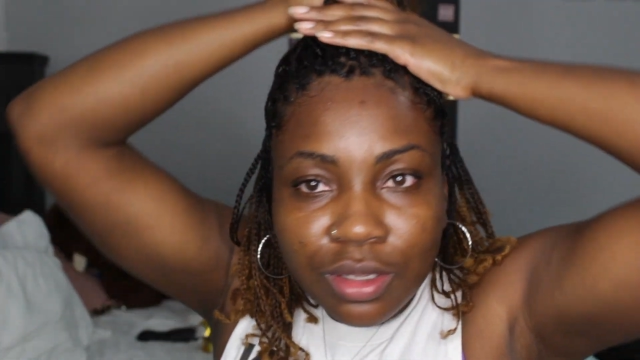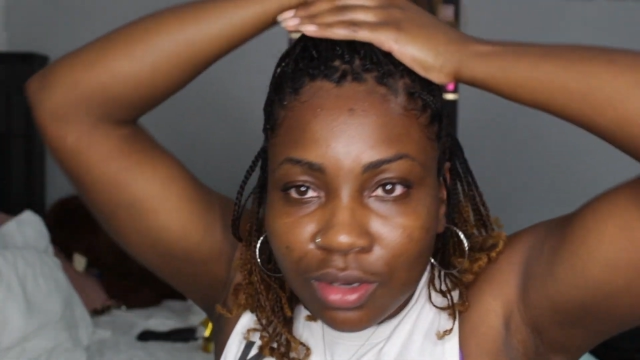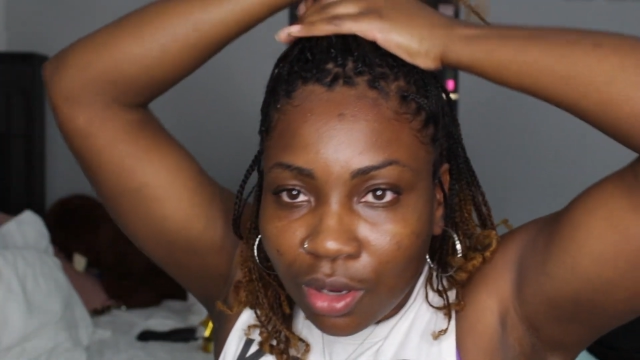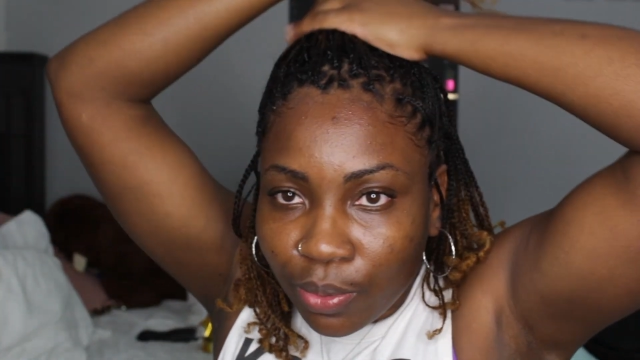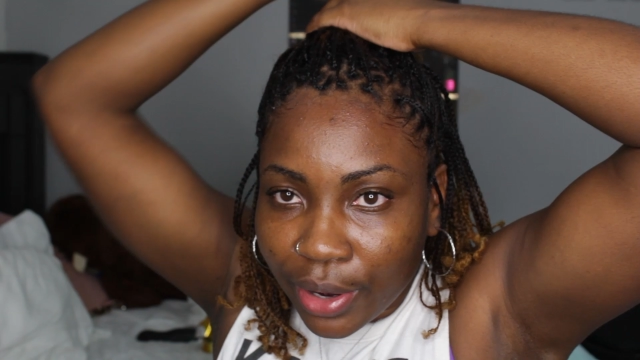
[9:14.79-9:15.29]
You
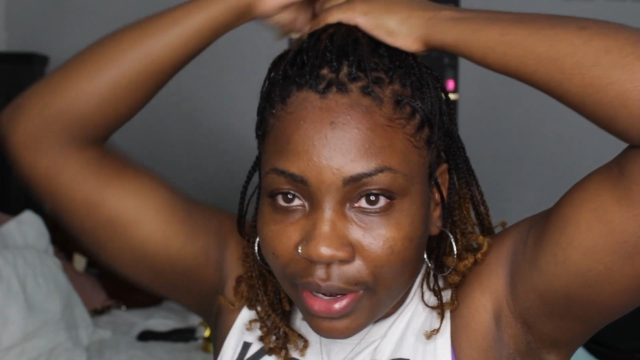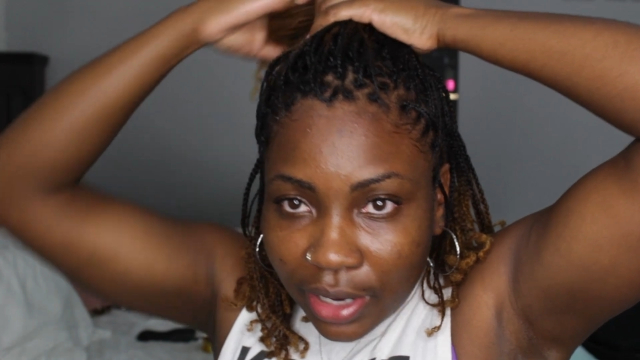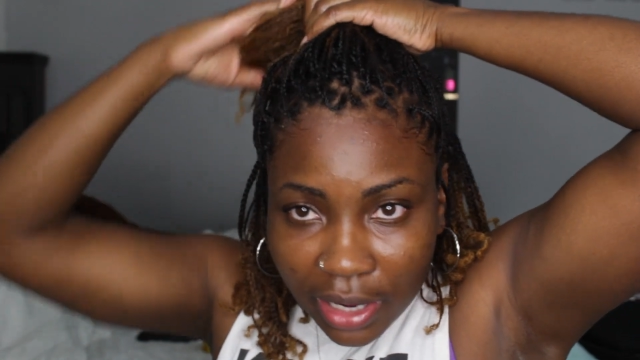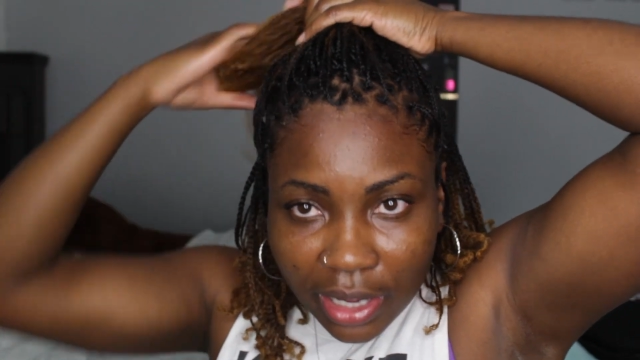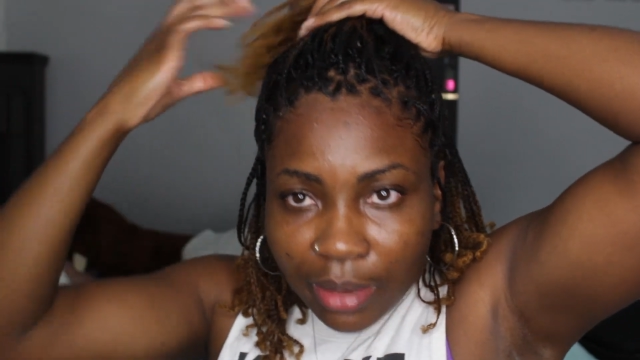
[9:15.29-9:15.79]
know, wear
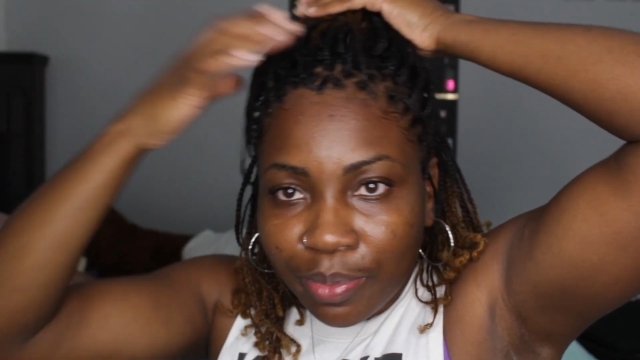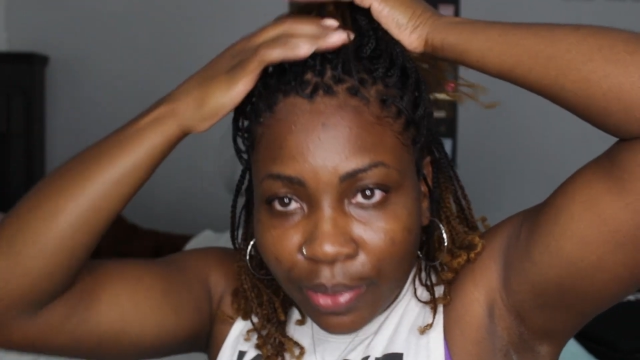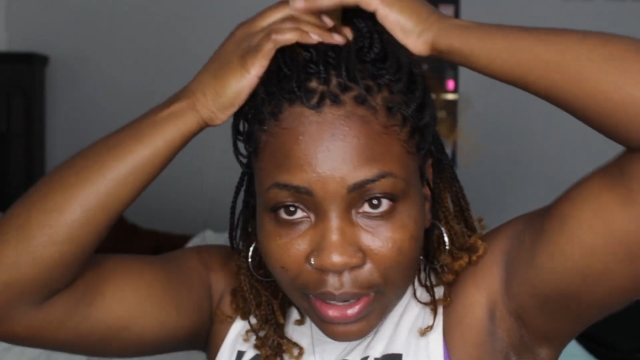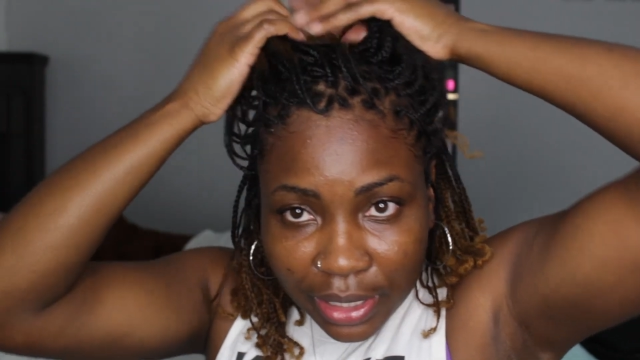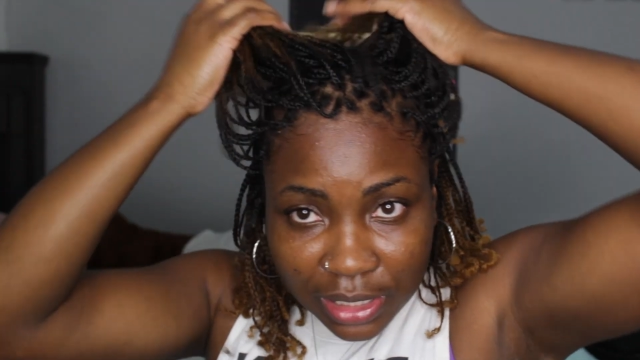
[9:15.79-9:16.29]
it up,
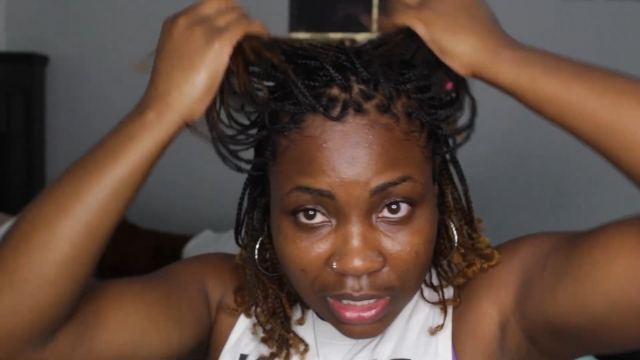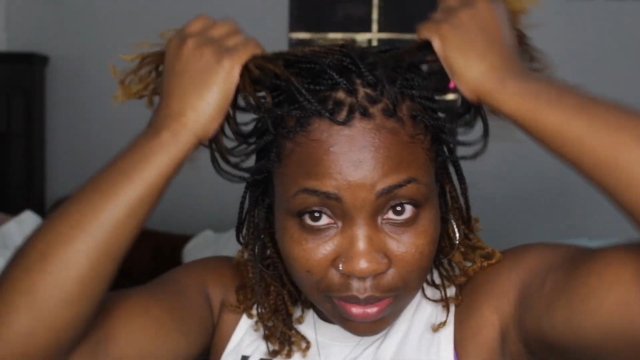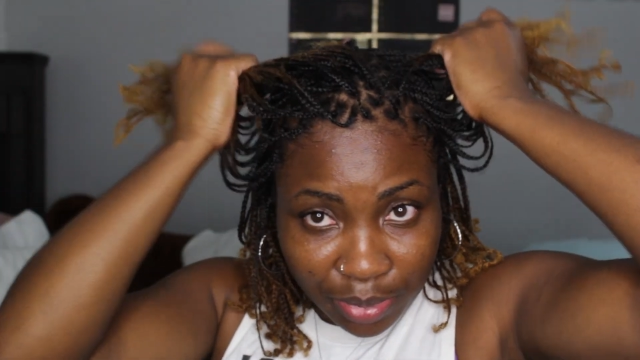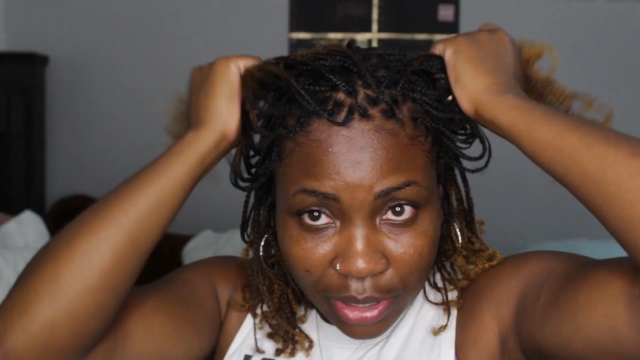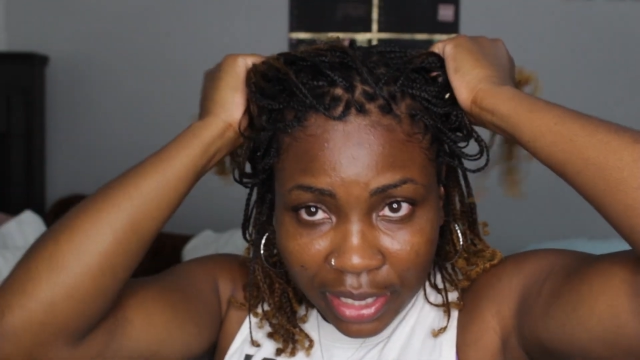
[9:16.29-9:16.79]
wear it in
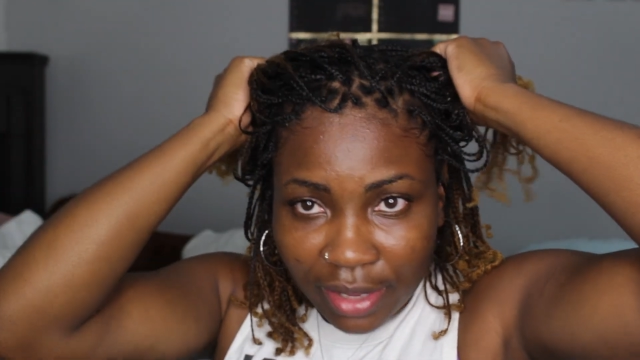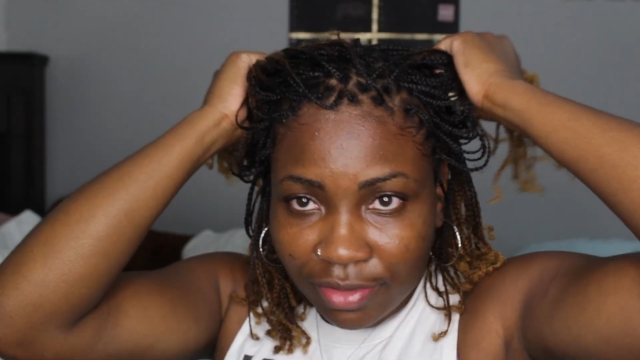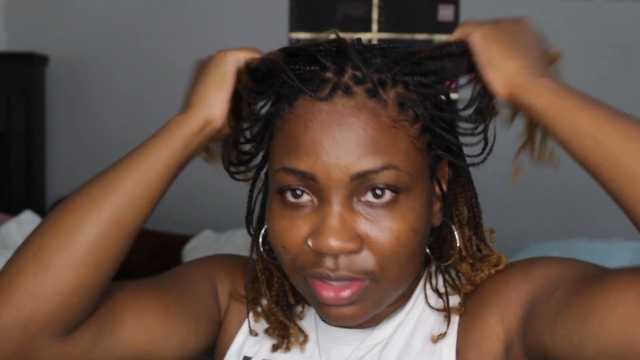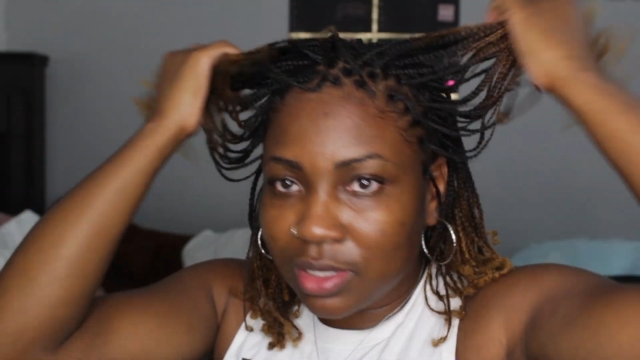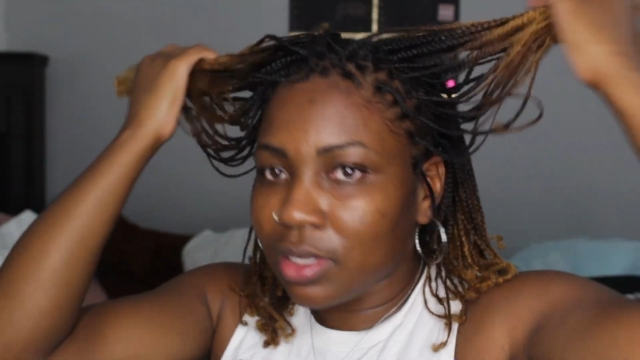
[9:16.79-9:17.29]
some
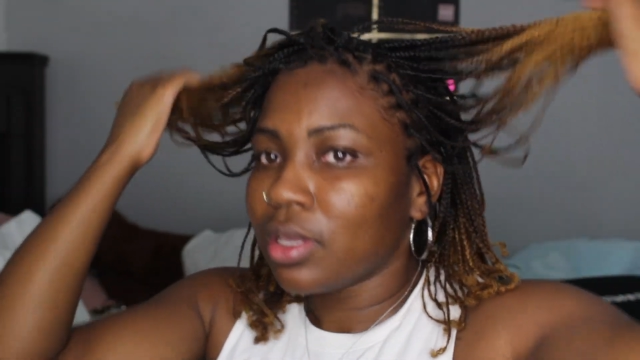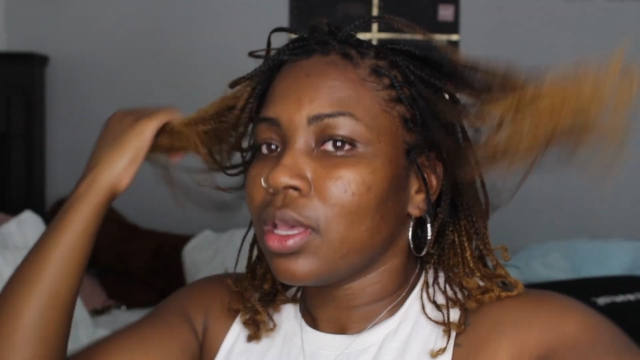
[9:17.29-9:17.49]
puffs.